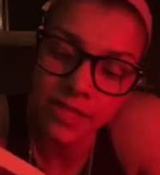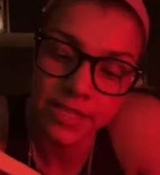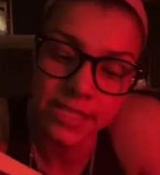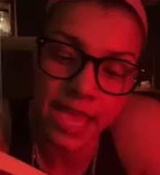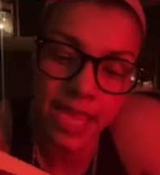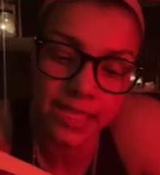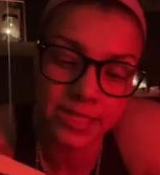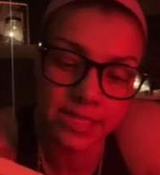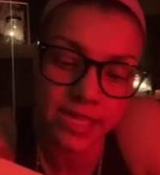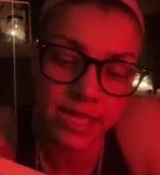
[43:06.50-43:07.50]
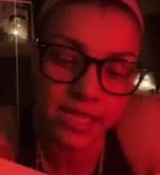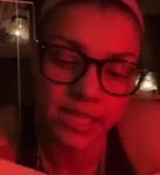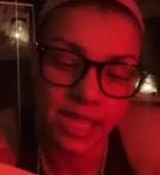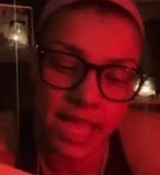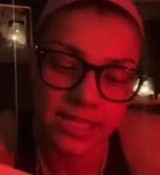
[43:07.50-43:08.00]
of these gates
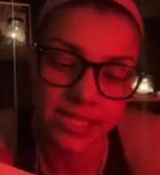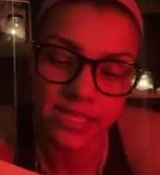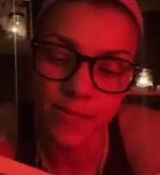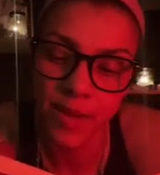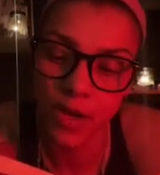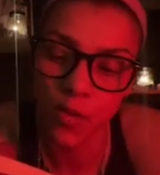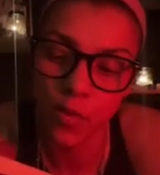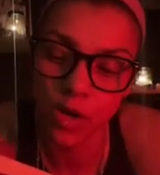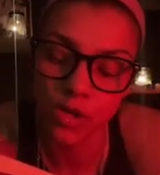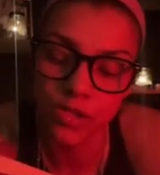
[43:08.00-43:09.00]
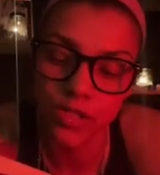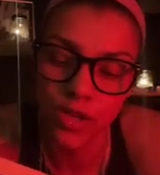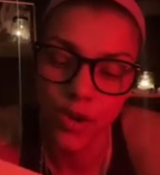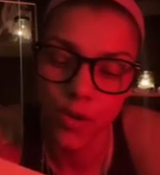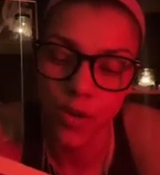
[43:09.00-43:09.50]
lies the spirit world
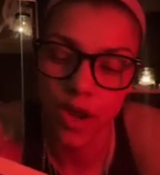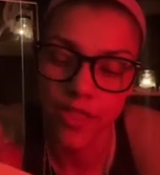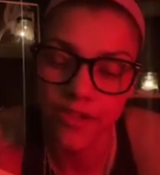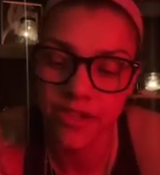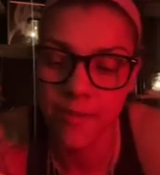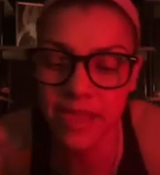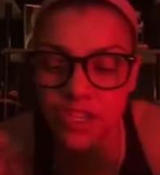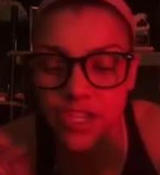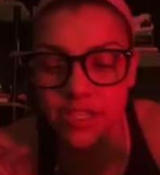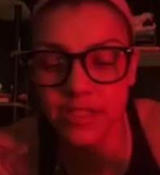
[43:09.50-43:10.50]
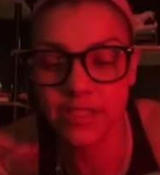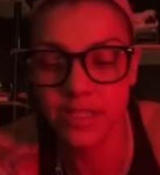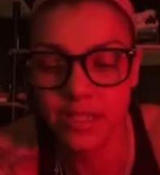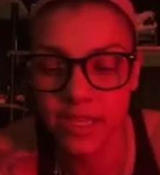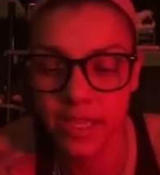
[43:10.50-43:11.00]
or other
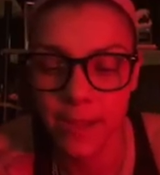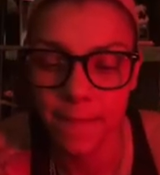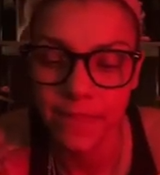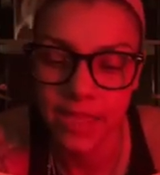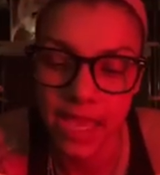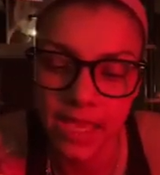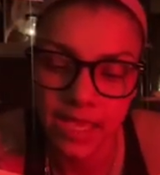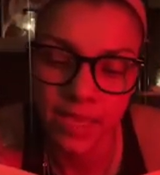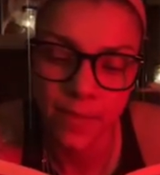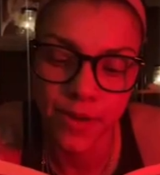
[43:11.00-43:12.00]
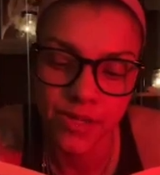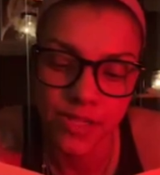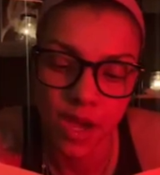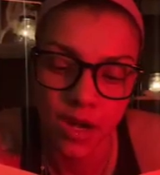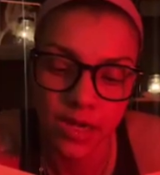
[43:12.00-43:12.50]
dimensions.
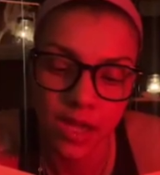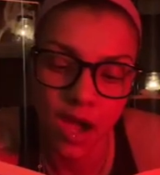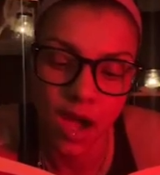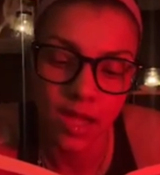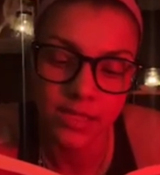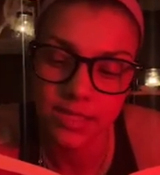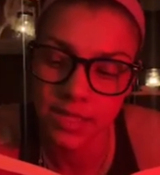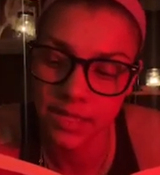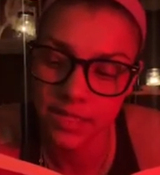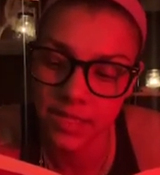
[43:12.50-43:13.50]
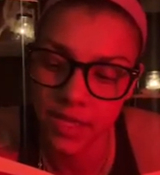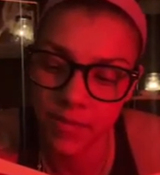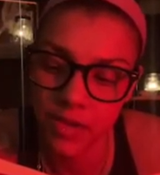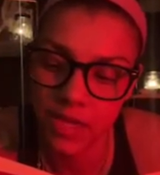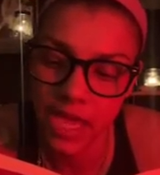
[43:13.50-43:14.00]
Gatekeepers are in constant
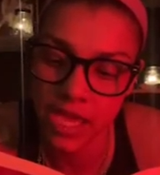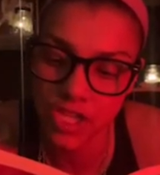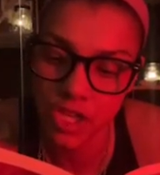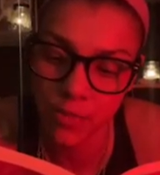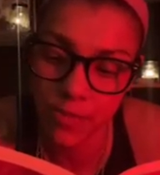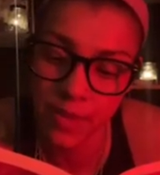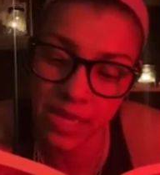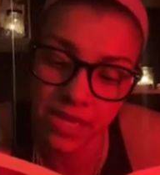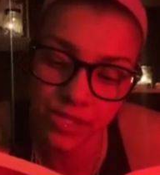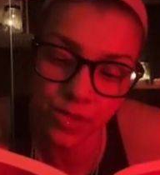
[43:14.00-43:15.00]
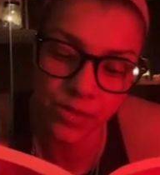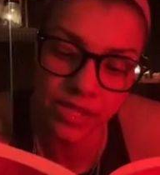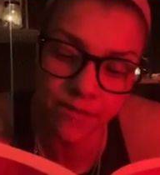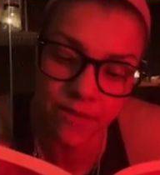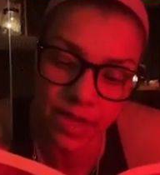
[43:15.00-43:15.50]
communication with beings who
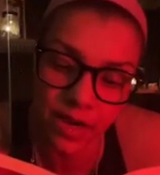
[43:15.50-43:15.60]
live